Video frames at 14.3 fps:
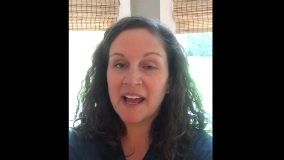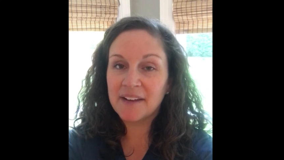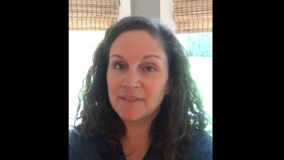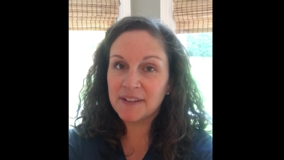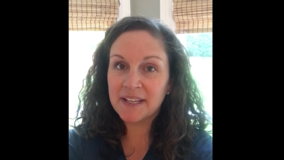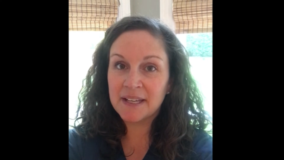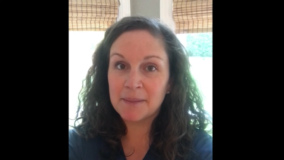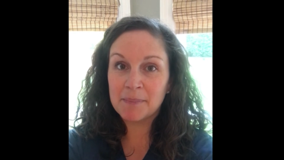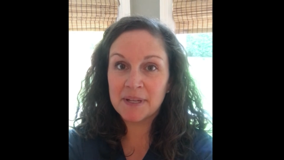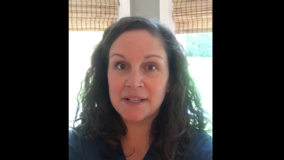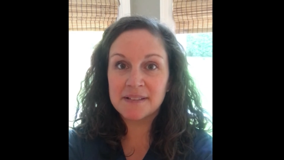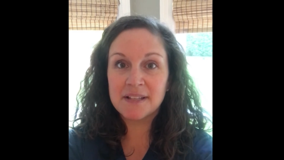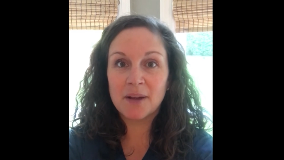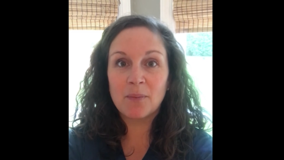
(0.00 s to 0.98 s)
advocate
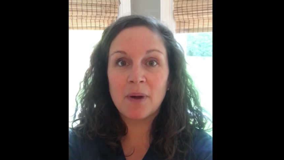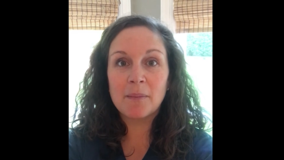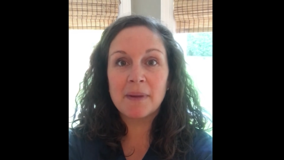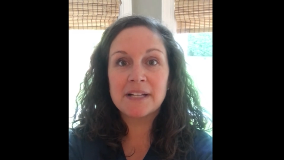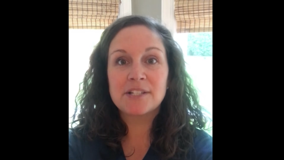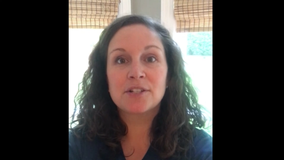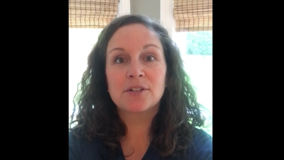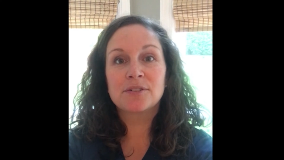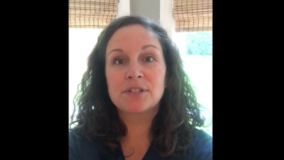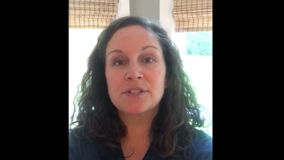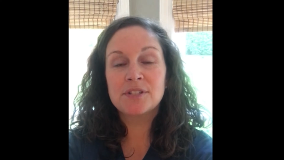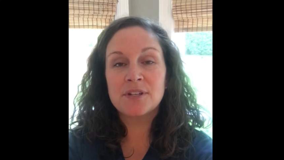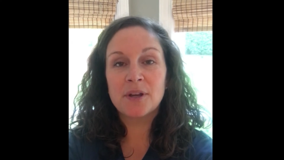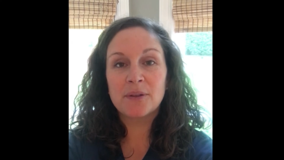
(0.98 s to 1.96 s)
because I want my children
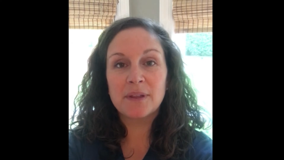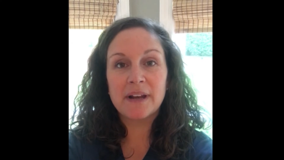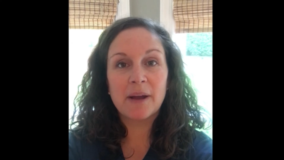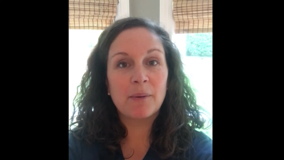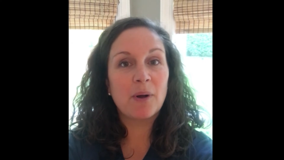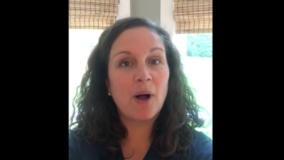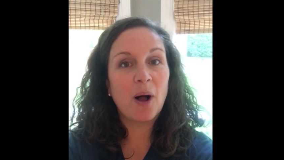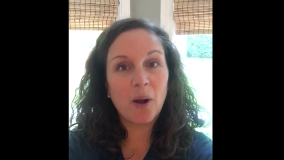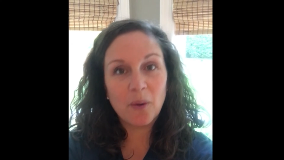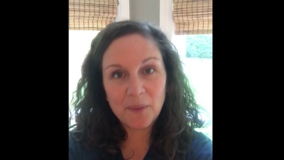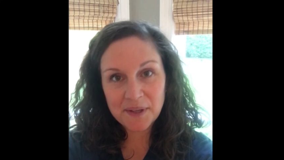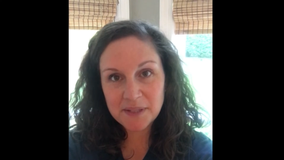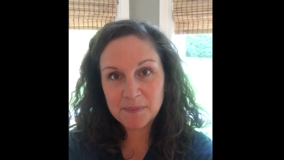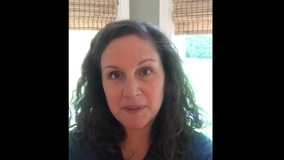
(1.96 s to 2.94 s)
to know that I will
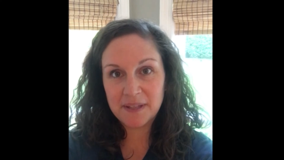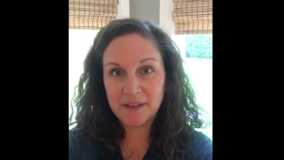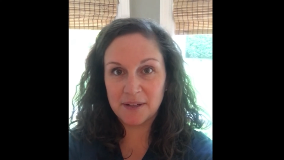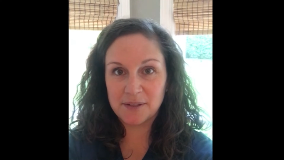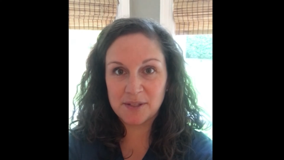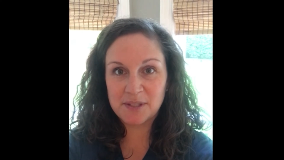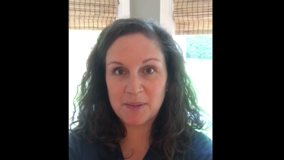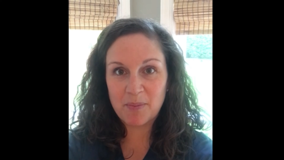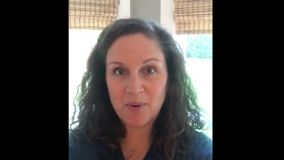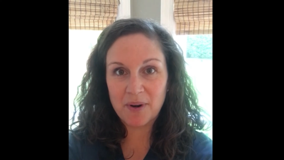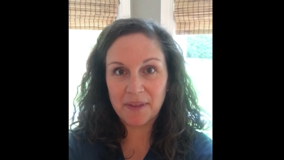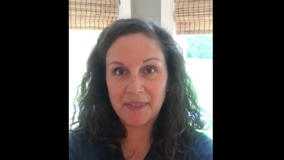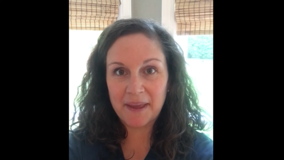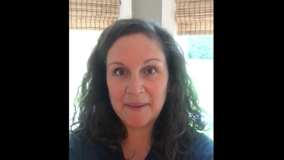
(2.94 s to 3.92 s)
always be there to
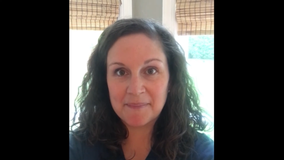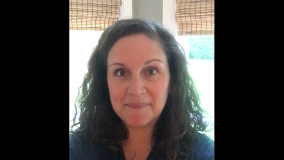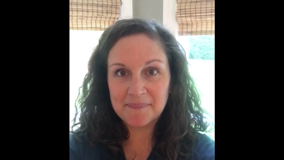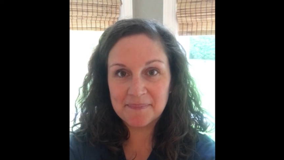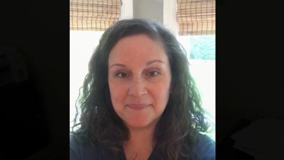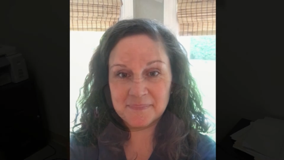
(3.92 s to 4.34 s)
support them.